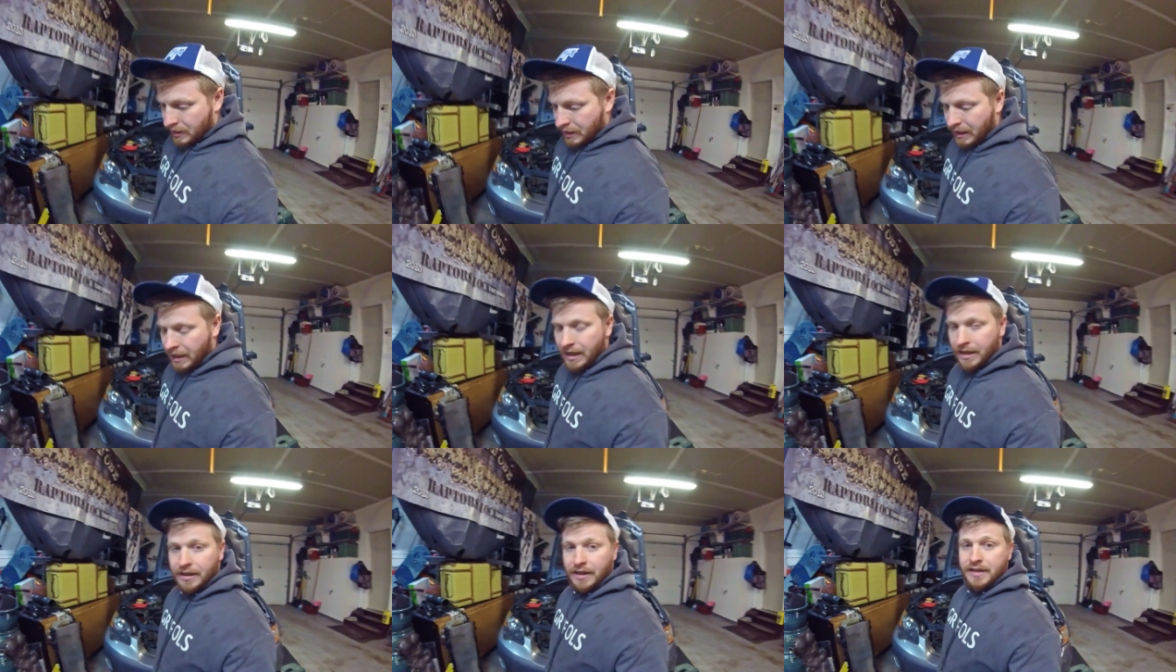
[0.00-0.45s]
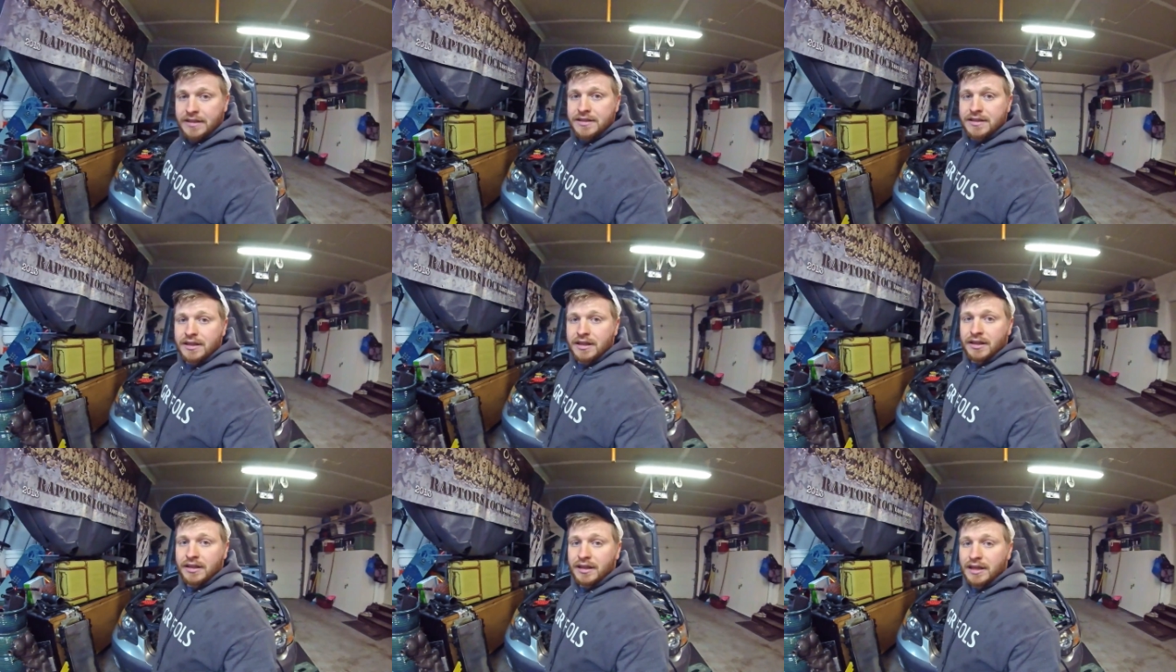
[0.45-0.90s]
yeah,
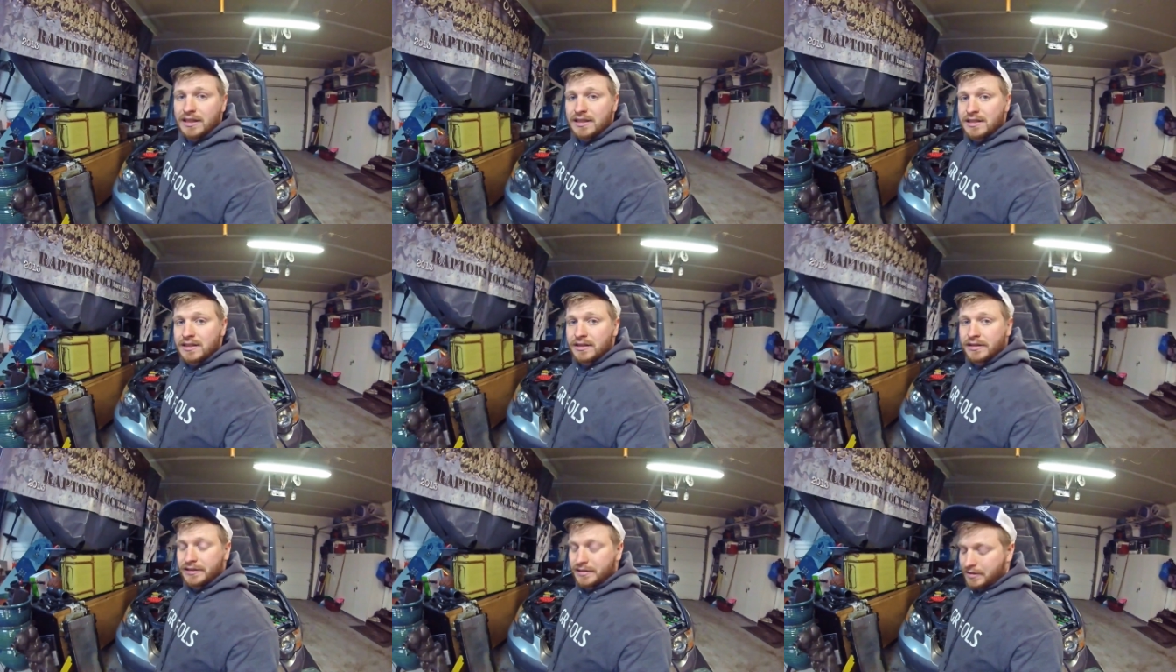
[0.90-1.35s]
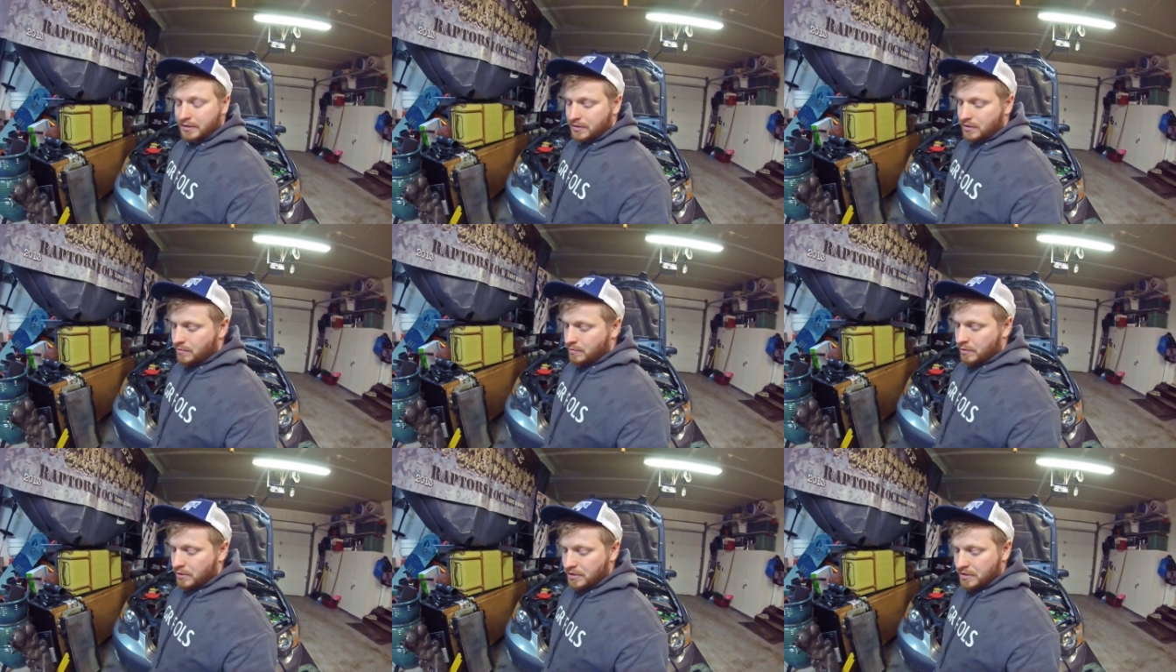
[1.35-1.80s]
that's it. That's a
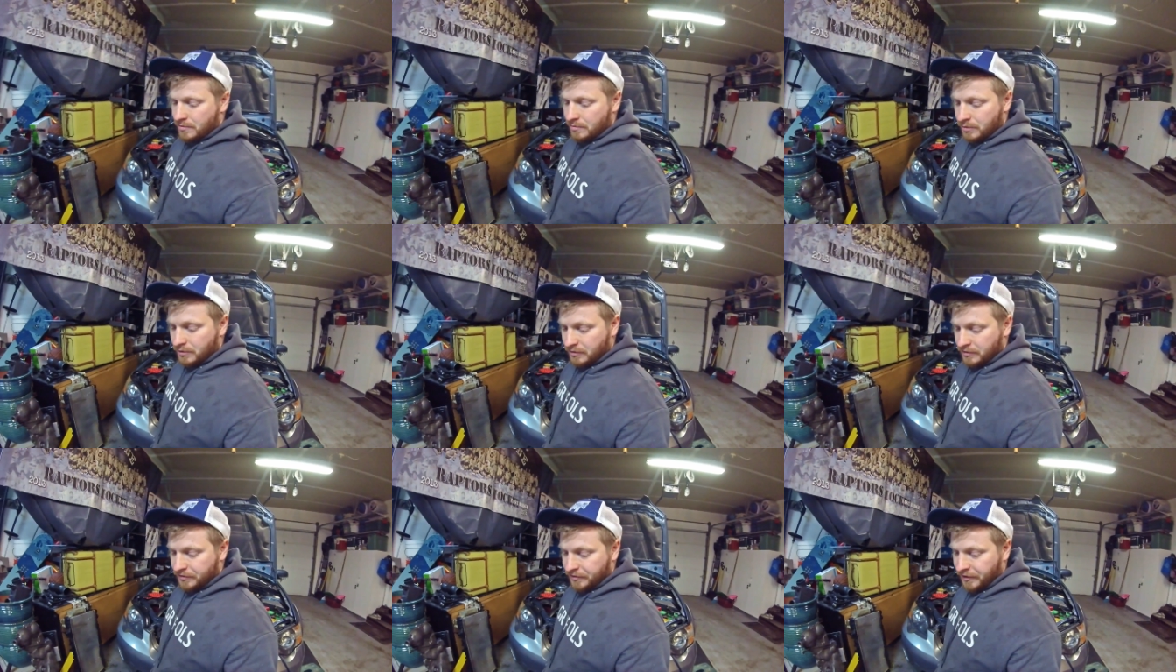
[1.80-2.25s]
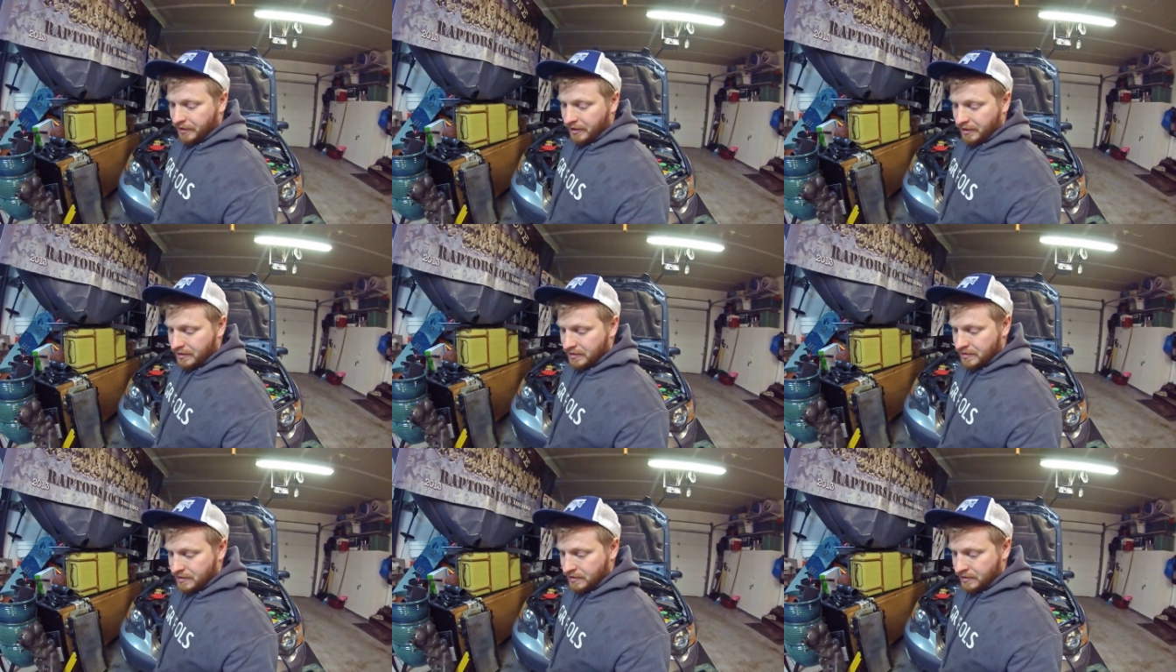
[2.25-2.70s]
super simple
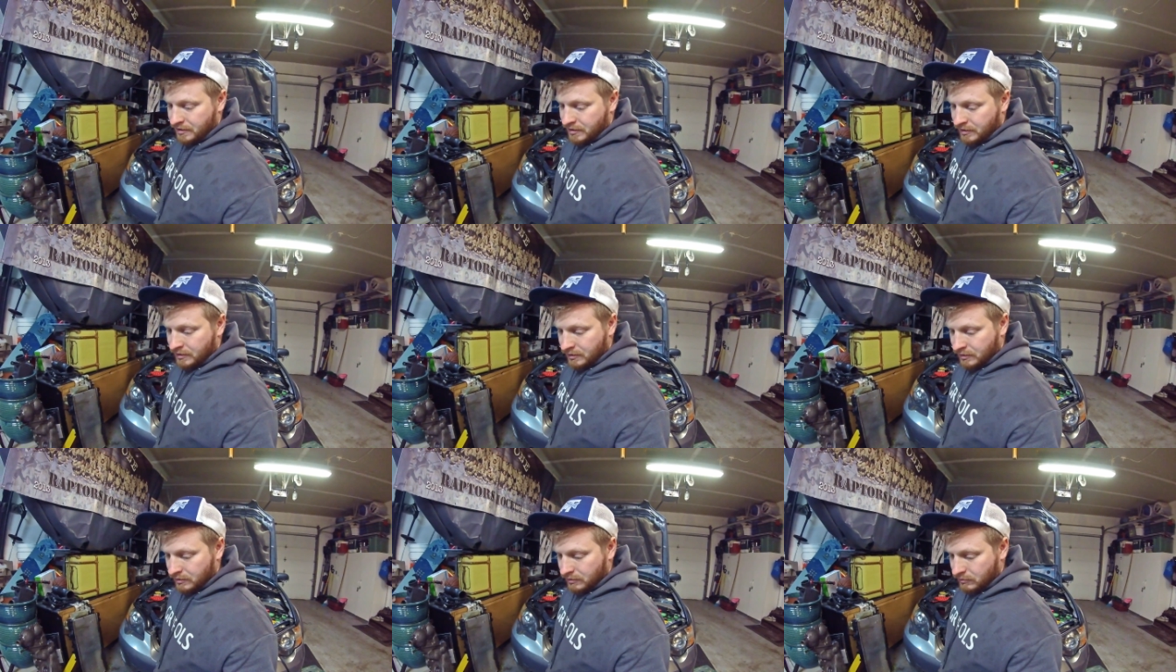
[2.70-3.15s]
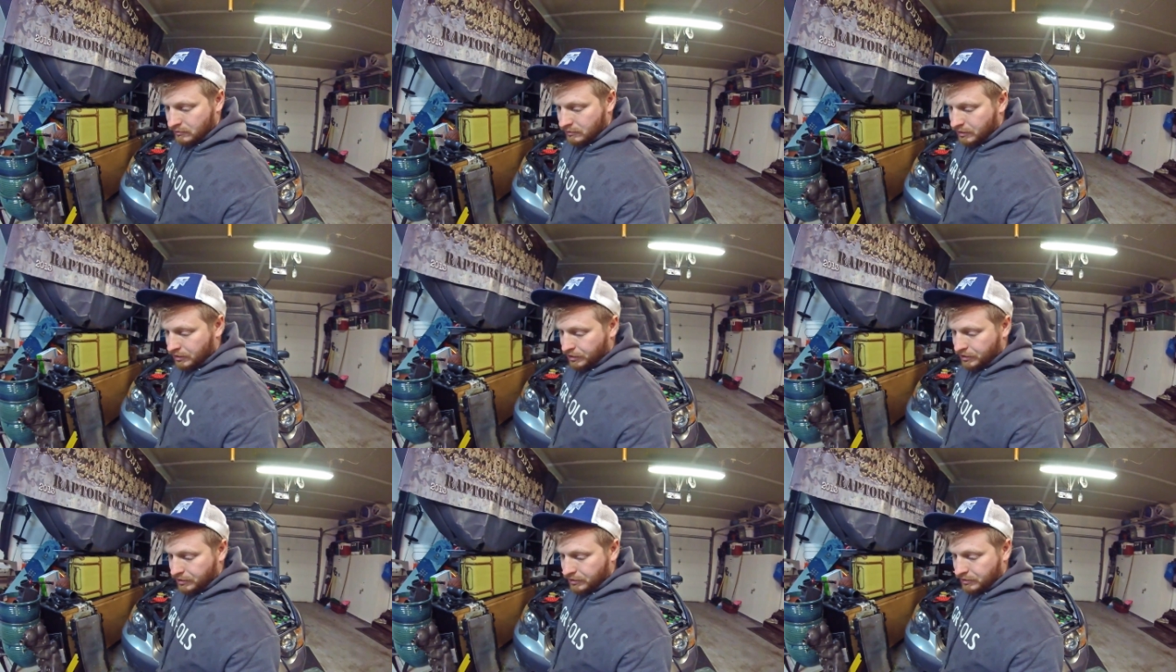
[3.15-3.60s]
fix.
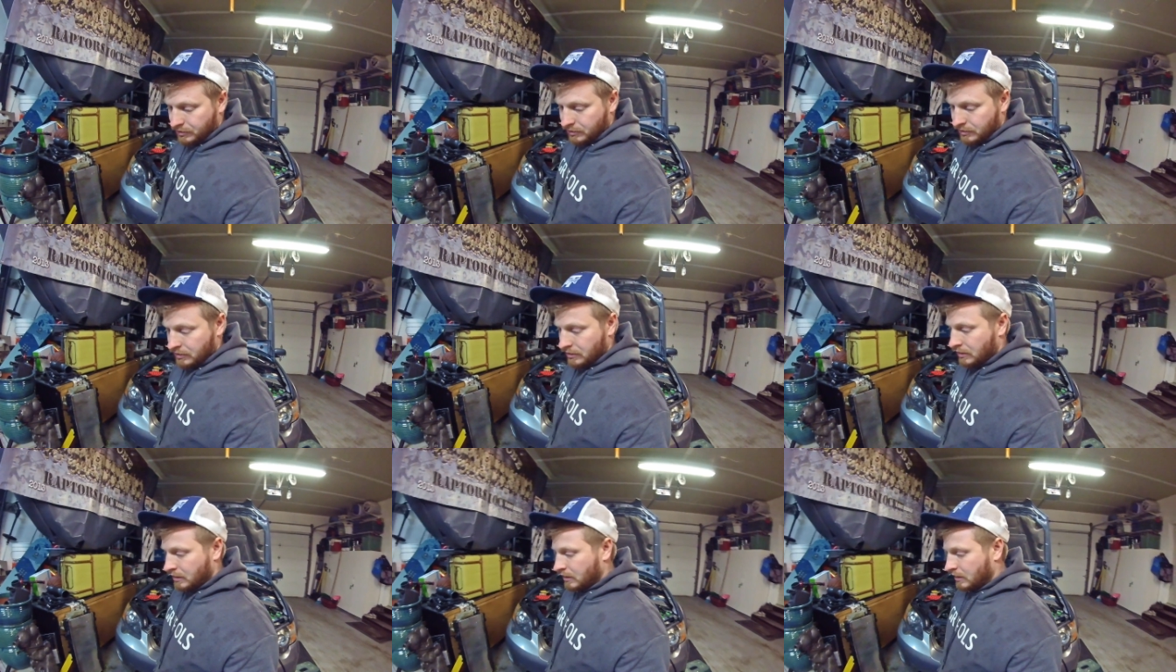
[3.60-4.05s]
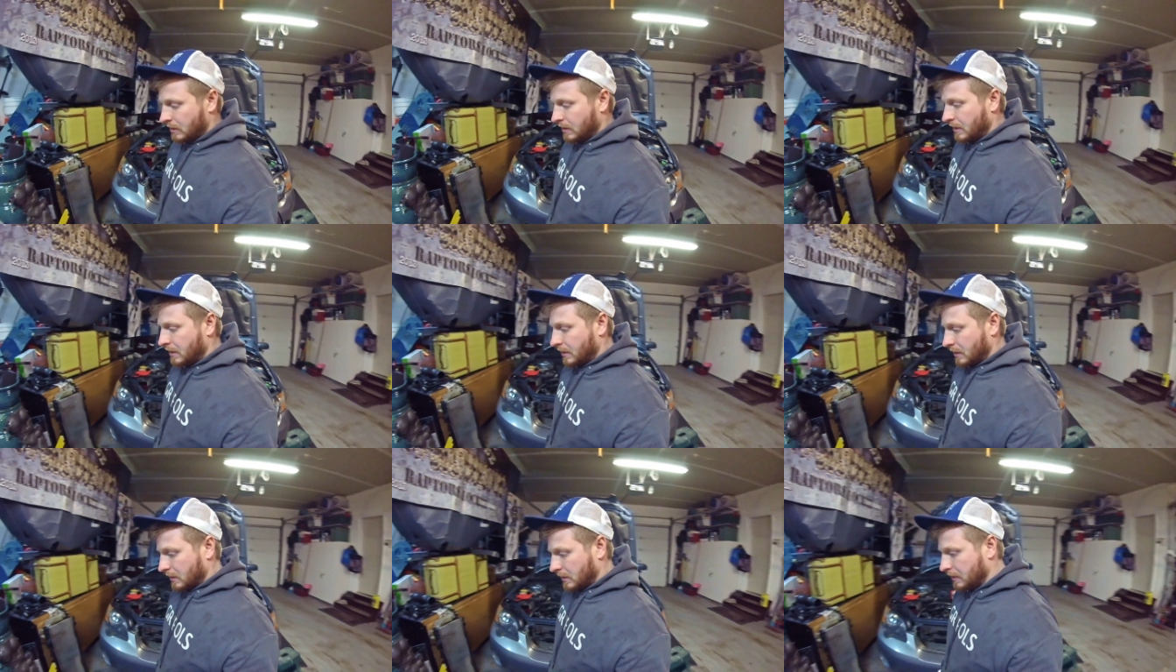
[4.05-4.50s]
Real
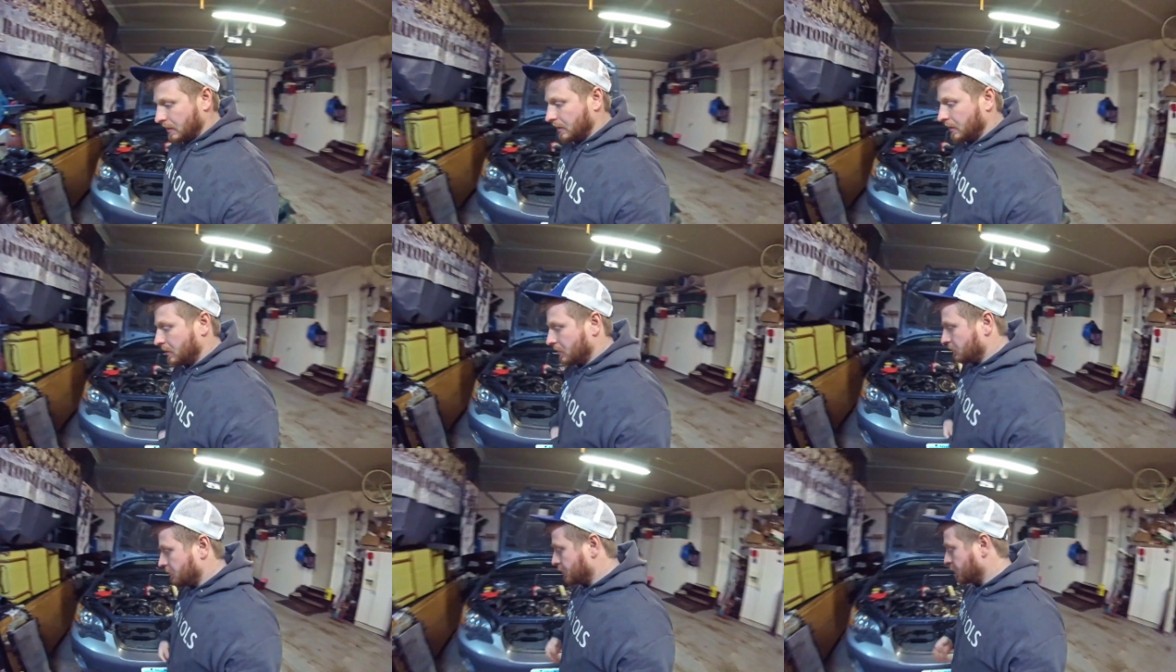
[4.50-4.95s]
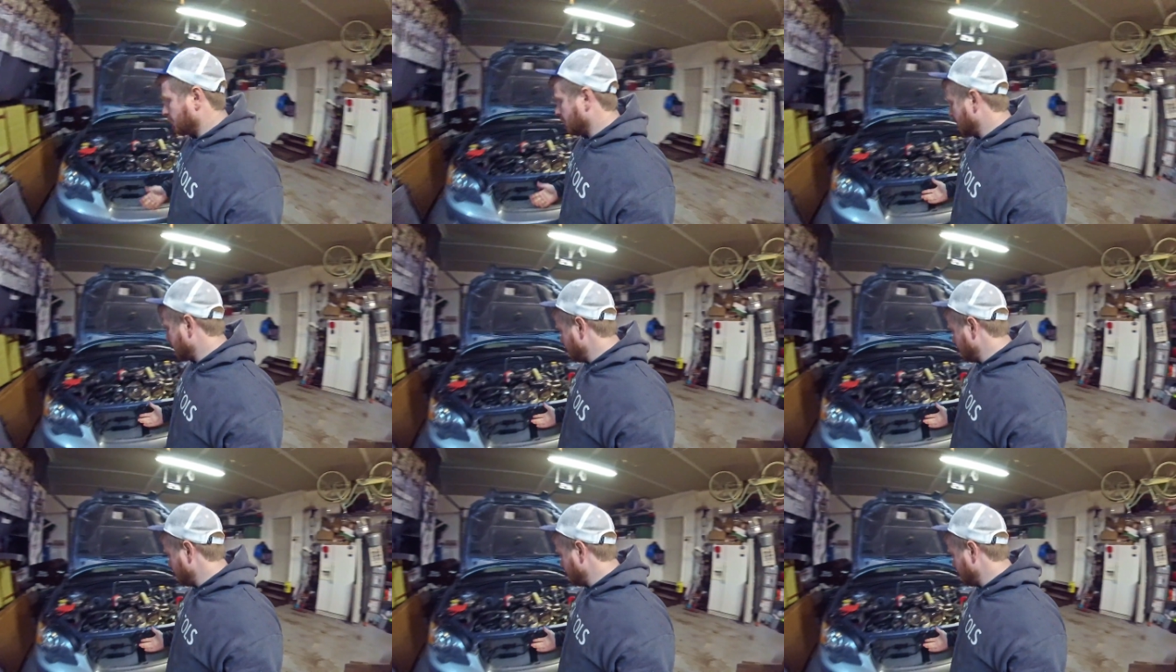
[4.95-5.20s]
clean, real